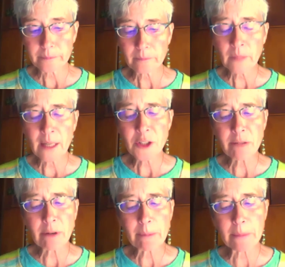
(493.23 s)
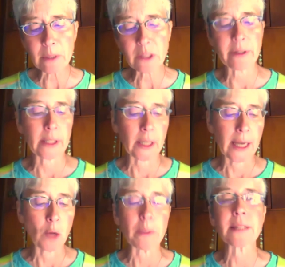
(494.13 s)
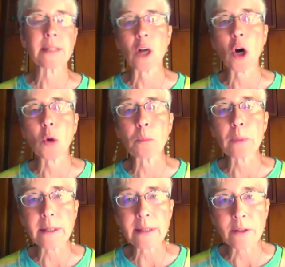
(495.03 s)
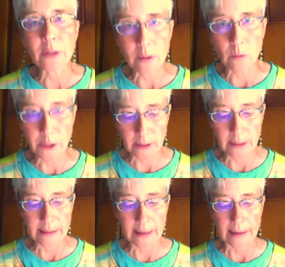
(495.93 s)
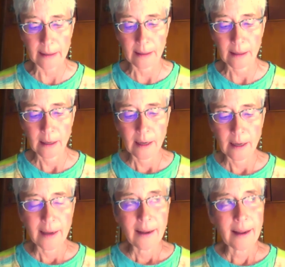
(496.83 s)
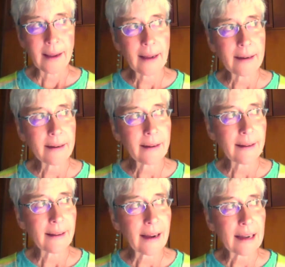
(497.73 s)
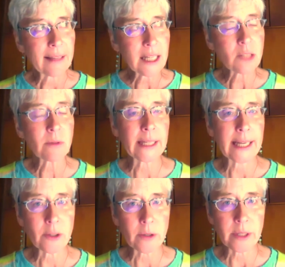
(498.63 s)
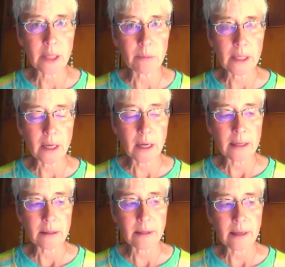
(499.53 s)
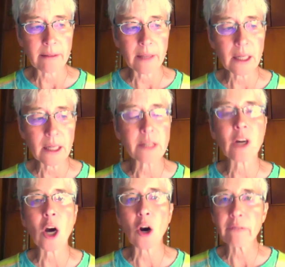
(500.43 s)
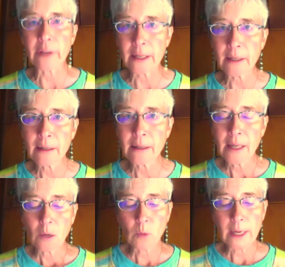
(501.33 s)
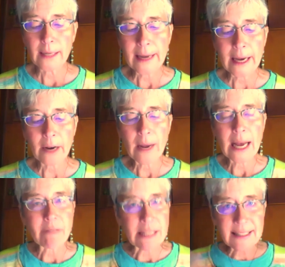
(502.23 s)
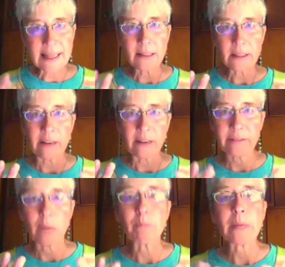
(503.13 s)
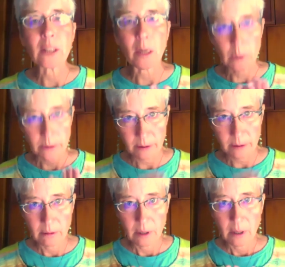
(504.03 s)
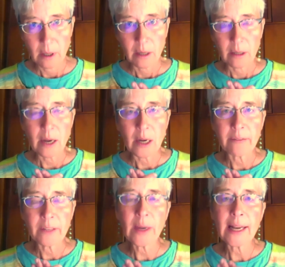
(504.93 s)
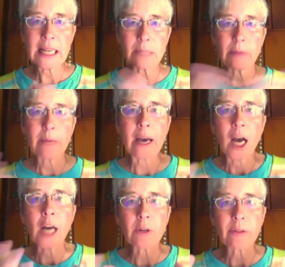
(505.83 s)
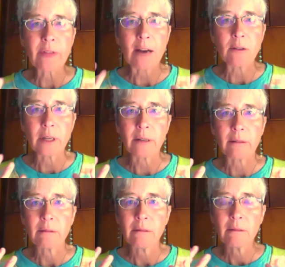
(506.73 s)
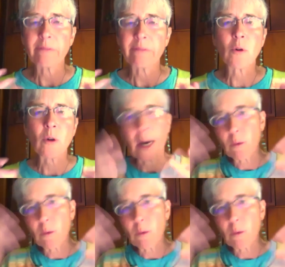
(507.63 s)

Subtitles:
And she remembers feeling helpless and hopeless and just wishing to die. And I think it's really interesting because I think because of COVID, we now have a sense of some big numbers. If you had asked me about 100,000 before, I would have